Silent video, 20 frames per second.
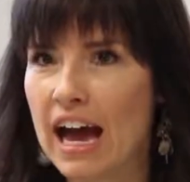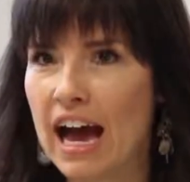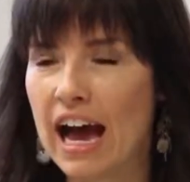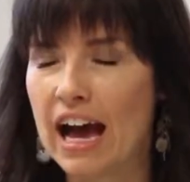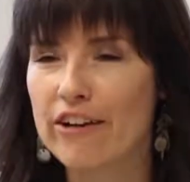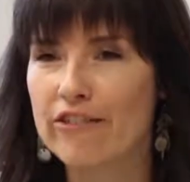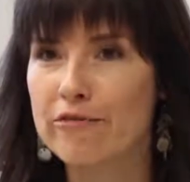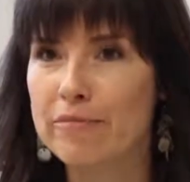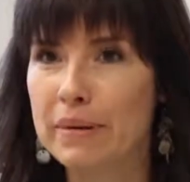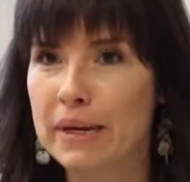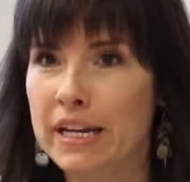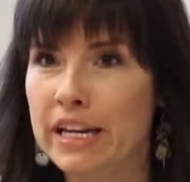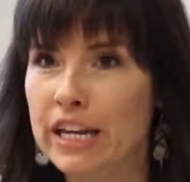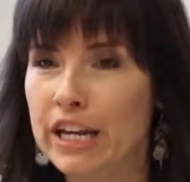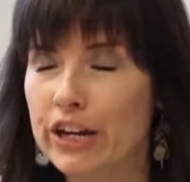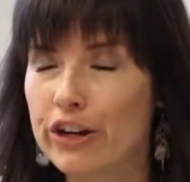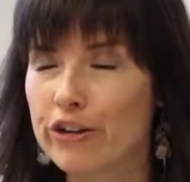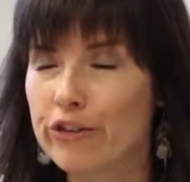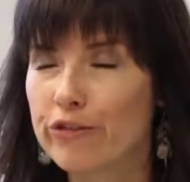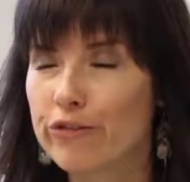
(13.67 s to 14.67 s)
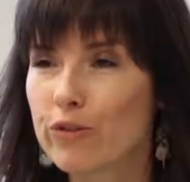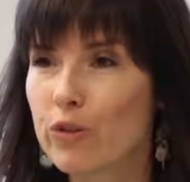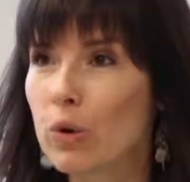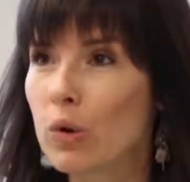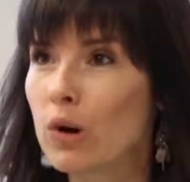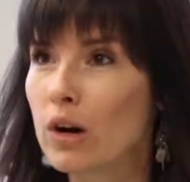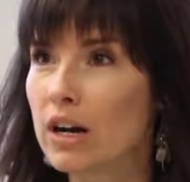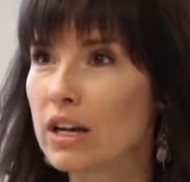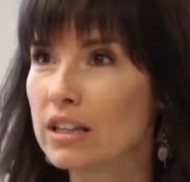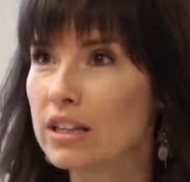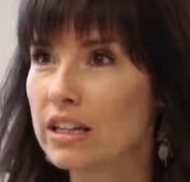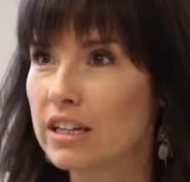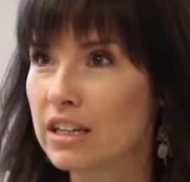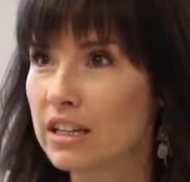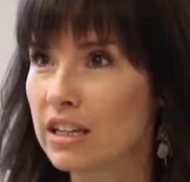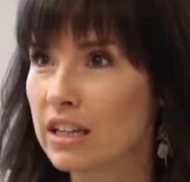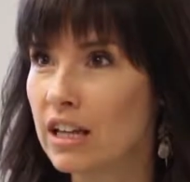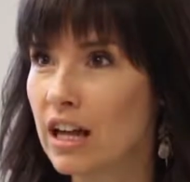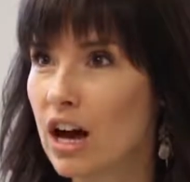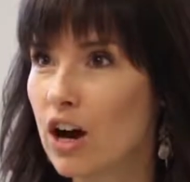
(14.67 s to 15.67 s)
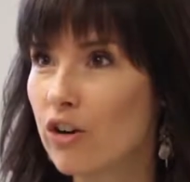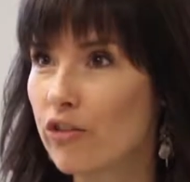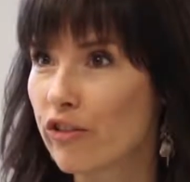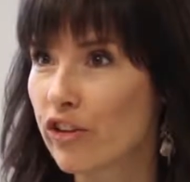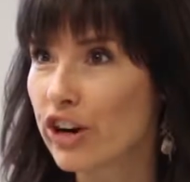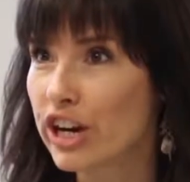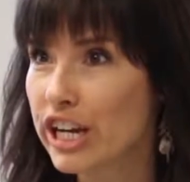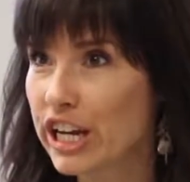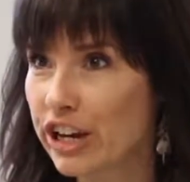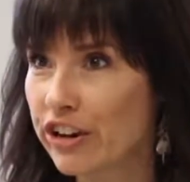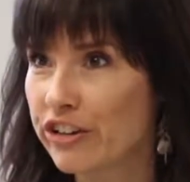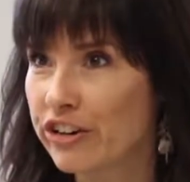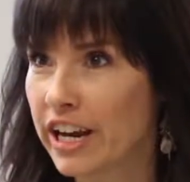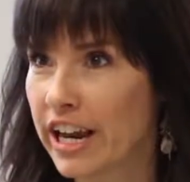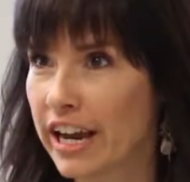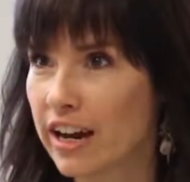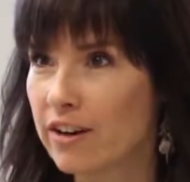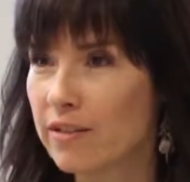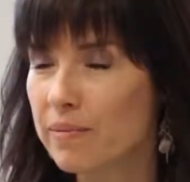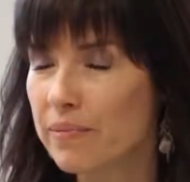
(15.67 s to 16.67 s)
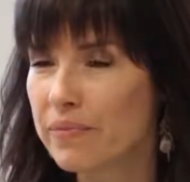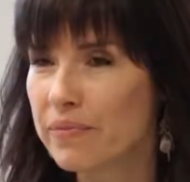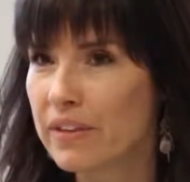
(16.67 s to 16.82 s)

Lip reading: I've been here for a little over a year now.